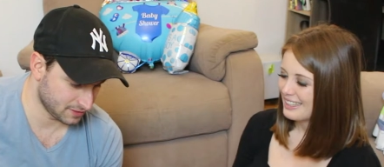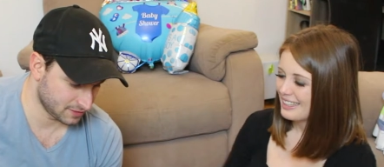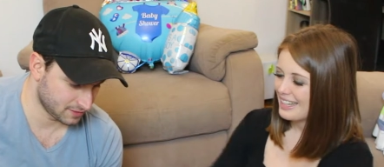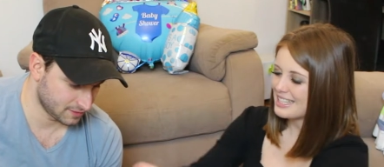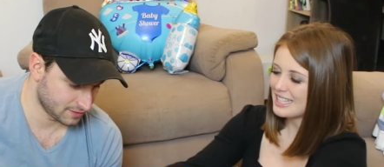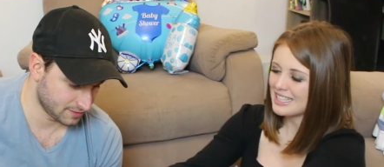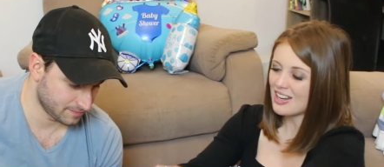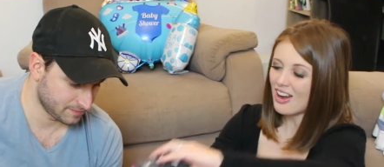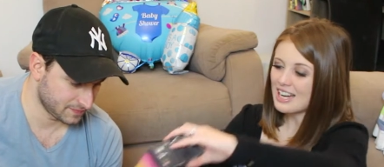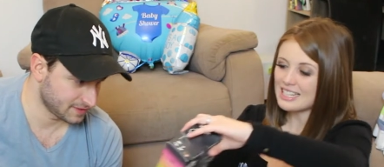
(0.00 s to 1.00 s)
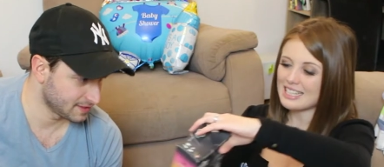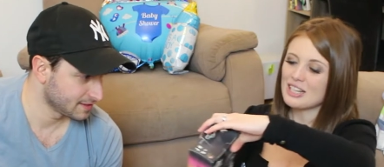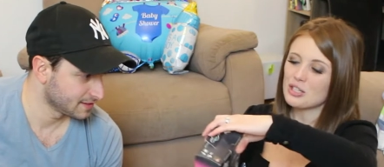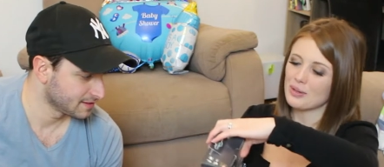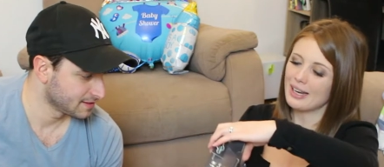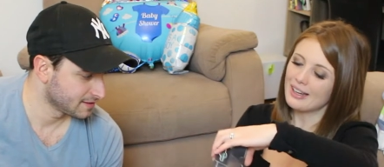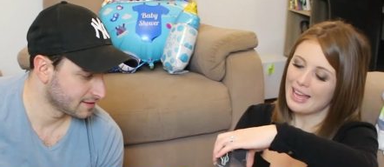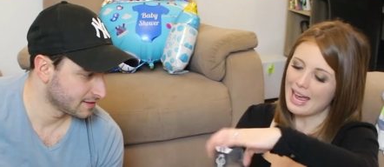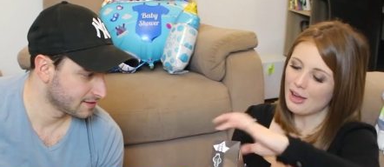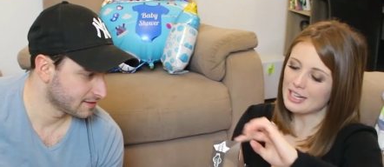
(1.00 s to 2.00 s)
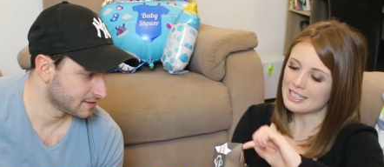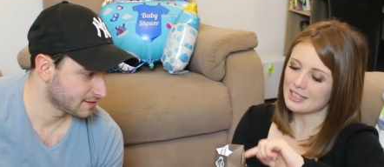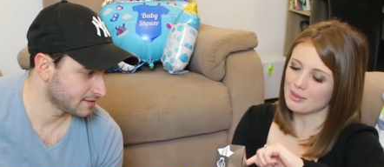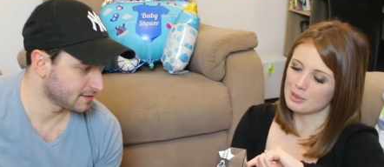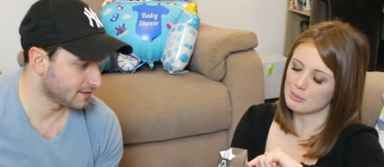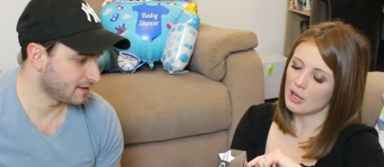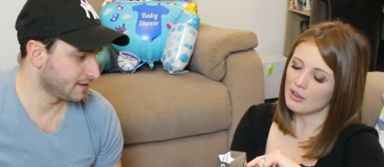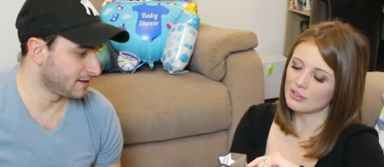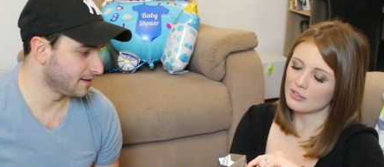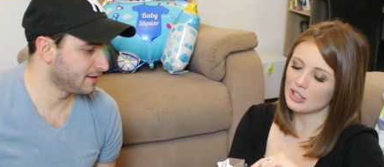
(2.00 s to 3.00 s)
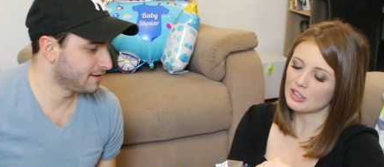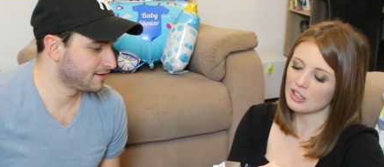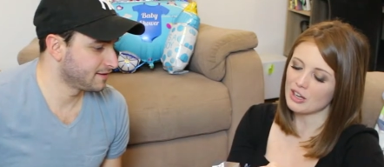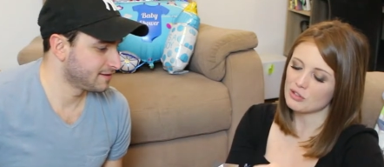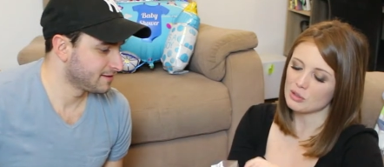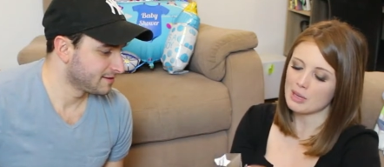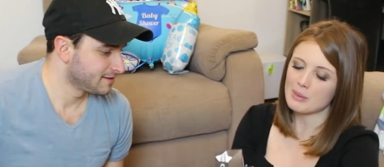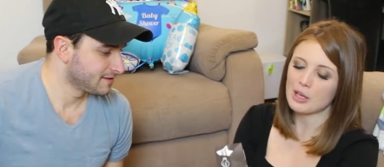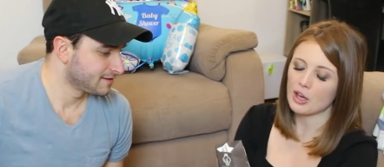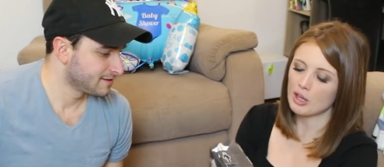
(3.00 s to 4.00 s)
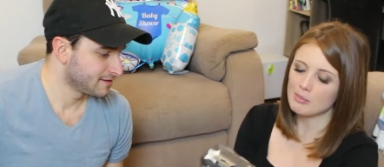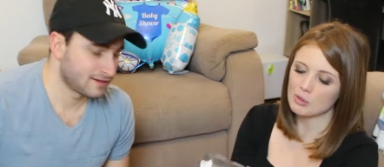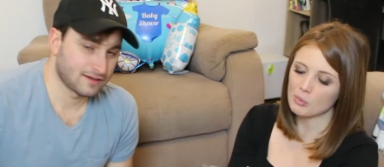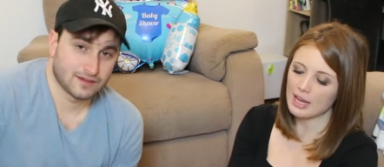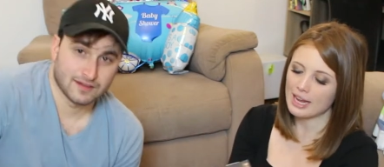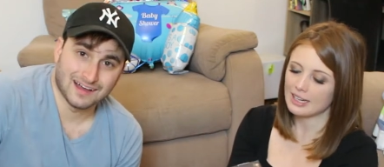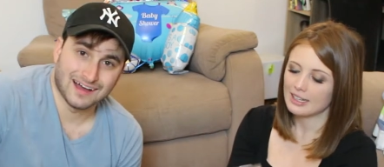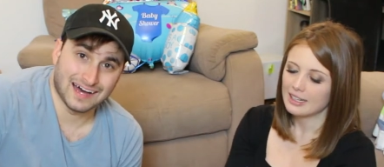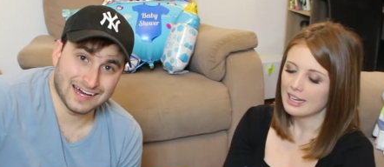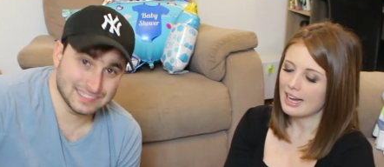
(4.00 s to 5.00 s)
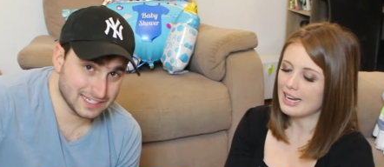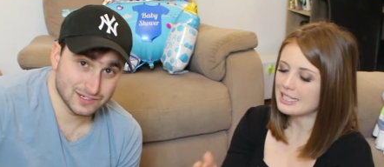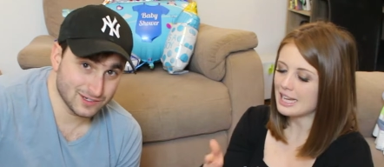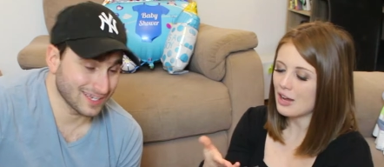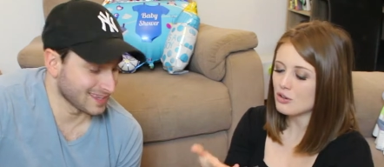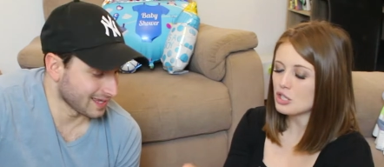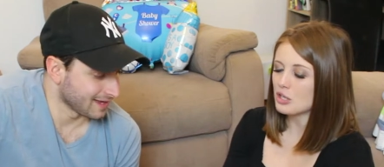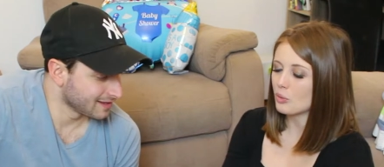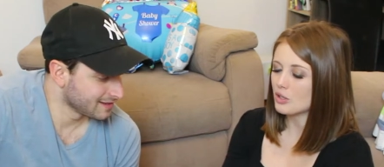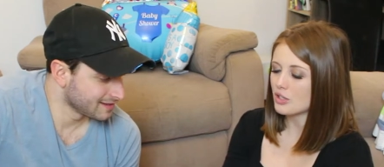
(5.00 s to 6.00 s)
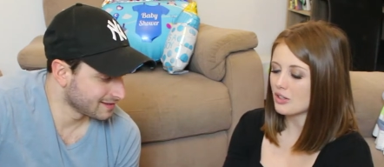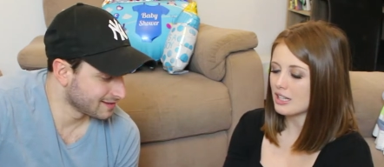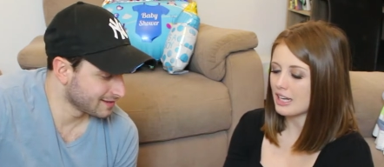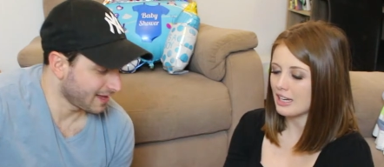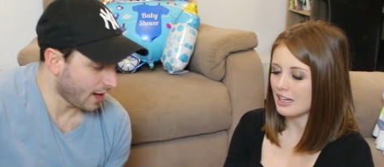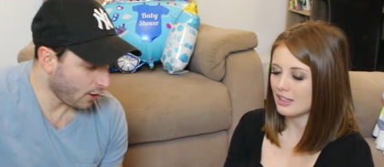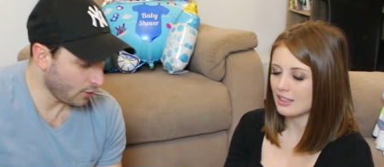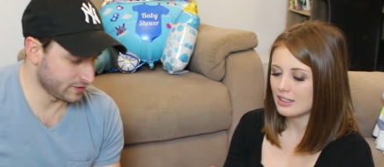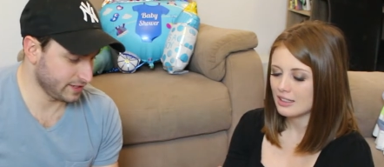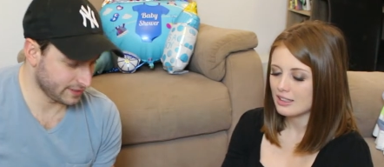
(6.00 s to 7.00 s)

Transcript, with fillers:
Speaker 1: it? It says 9 essential items perfect for looking after your baby at home and away. And it tells you what's on here. Oh, there